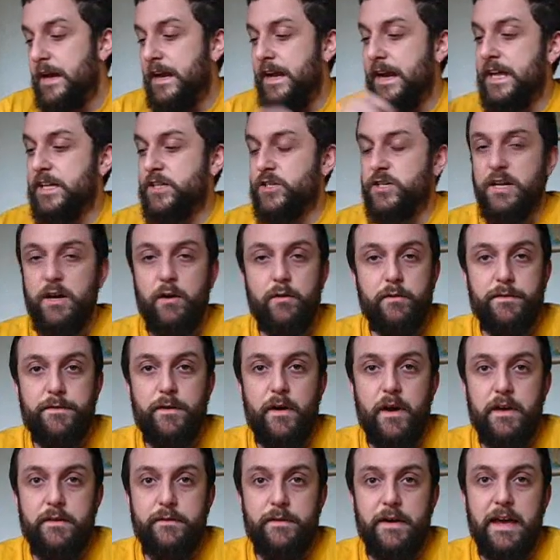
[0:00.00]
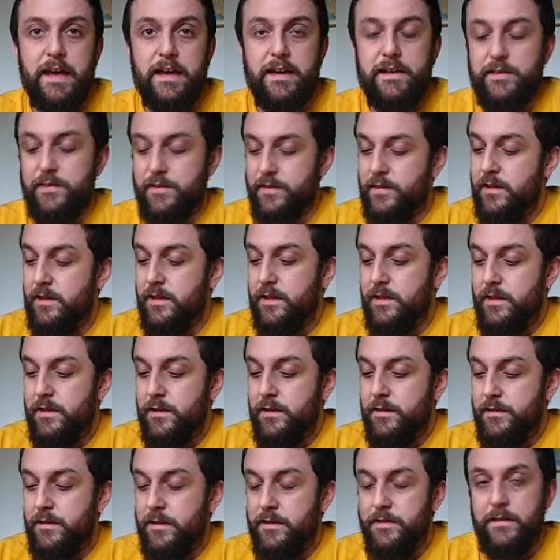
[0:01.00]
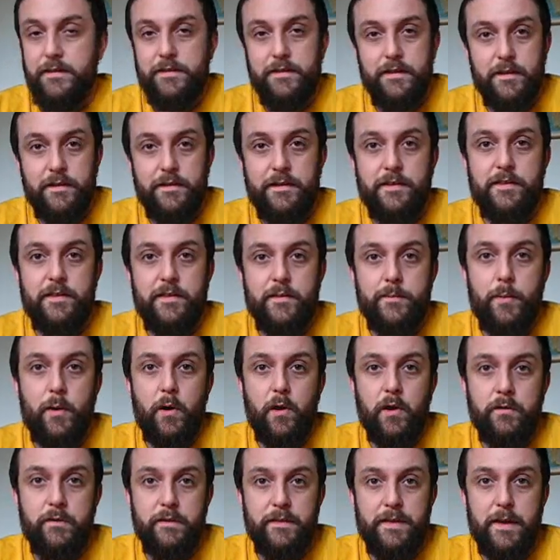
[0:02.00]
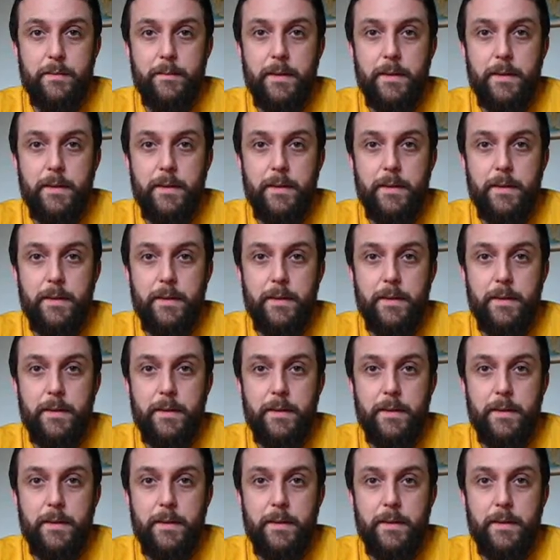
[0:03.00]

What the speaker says: And actually, Old 5X, this is a bottle of it.